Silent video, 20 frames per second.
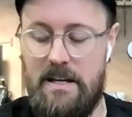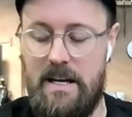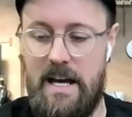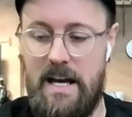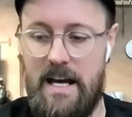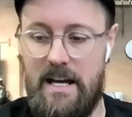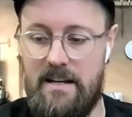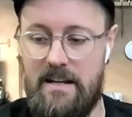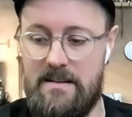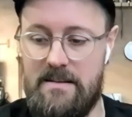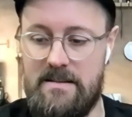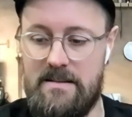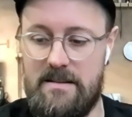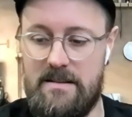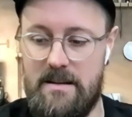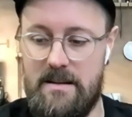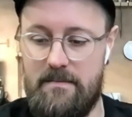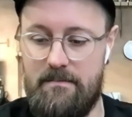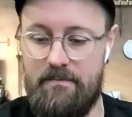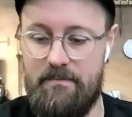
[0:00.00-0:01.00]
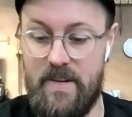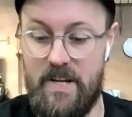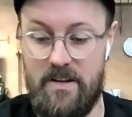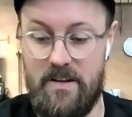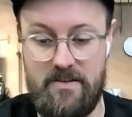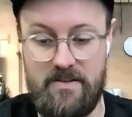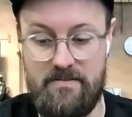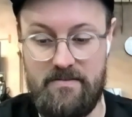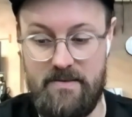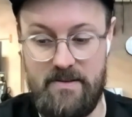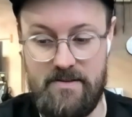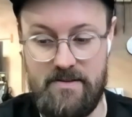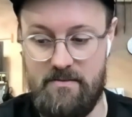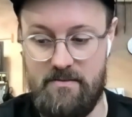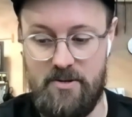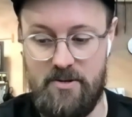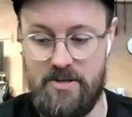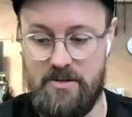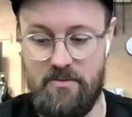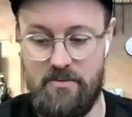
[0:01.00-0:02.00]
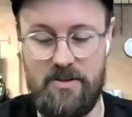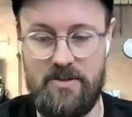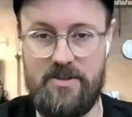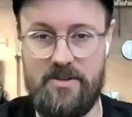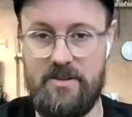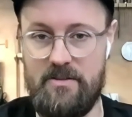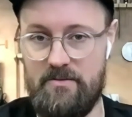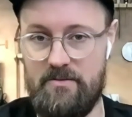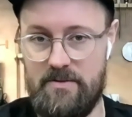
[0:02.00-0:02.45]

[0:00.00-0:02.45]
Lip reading: And the Samoji workshop